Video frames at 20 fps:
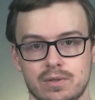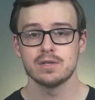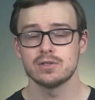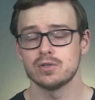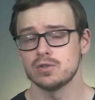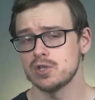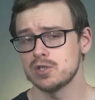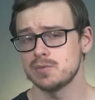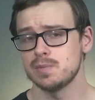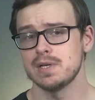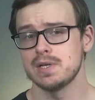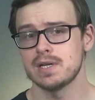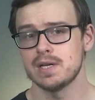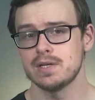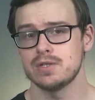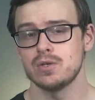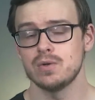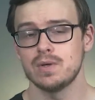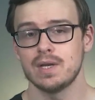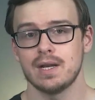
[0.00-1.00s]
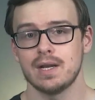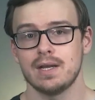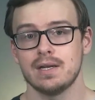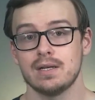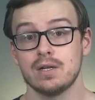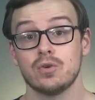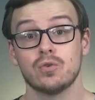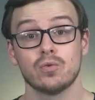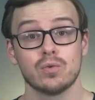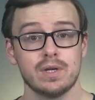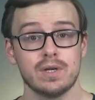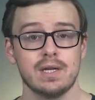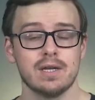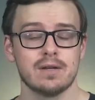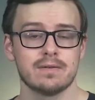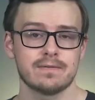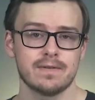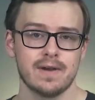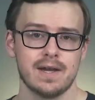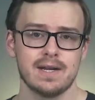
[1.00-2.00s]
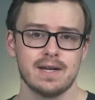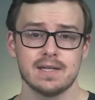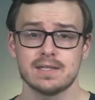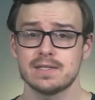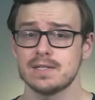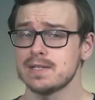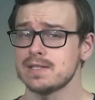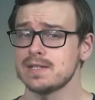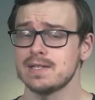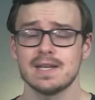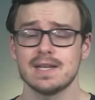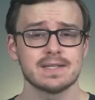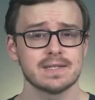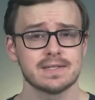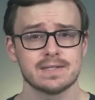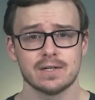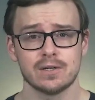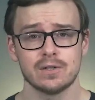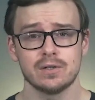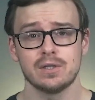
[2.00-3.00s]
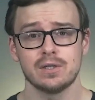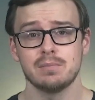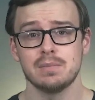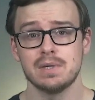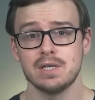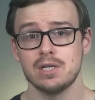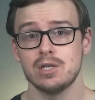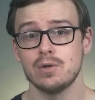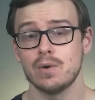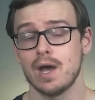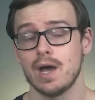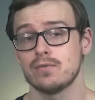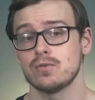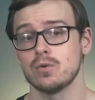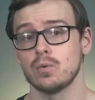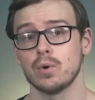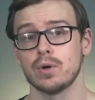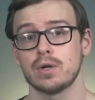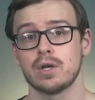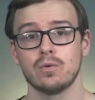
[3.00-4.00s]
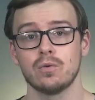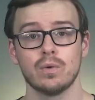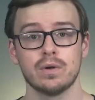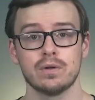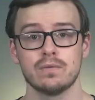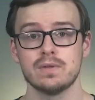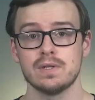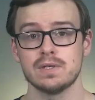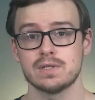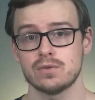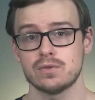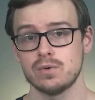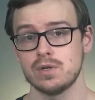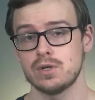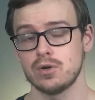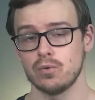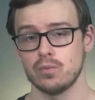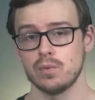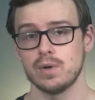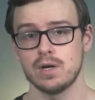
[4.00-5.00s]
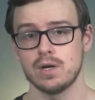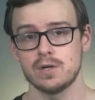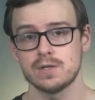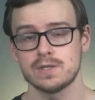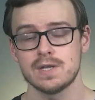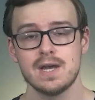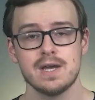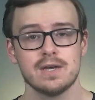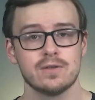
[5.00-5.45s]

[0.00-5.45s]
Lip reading: So just because you get a degree in finance doesn't necessarily mean you have to work in one of these 3 careers.